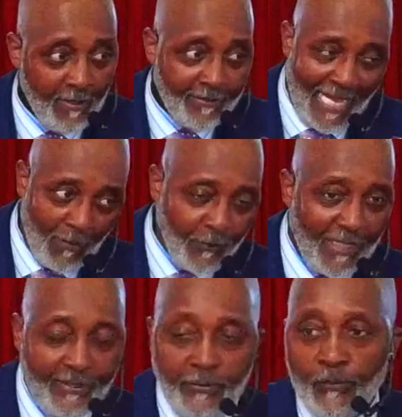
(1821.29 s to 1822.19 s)
Y'all
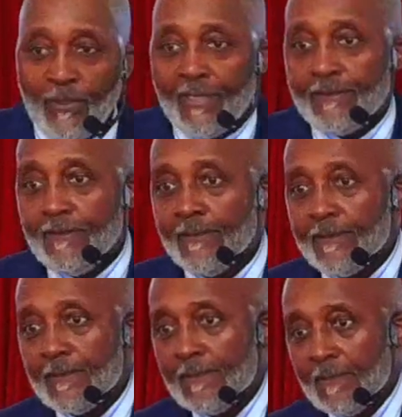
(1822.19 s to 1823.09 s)
play too much.
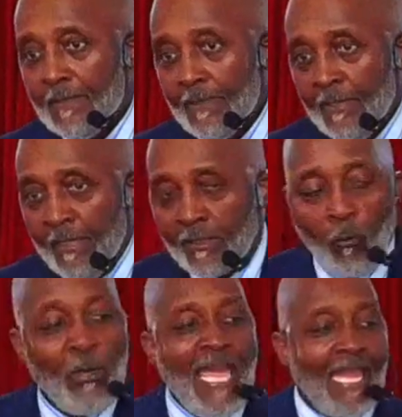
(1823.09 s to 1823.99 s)
Yeah.
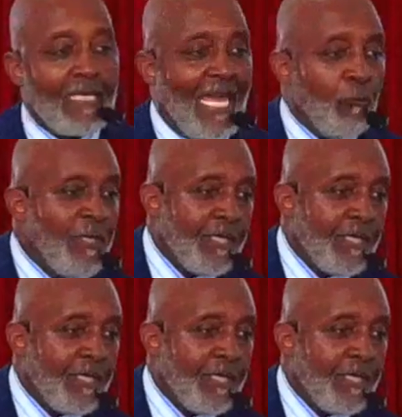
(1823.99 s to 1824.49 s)
Because we act like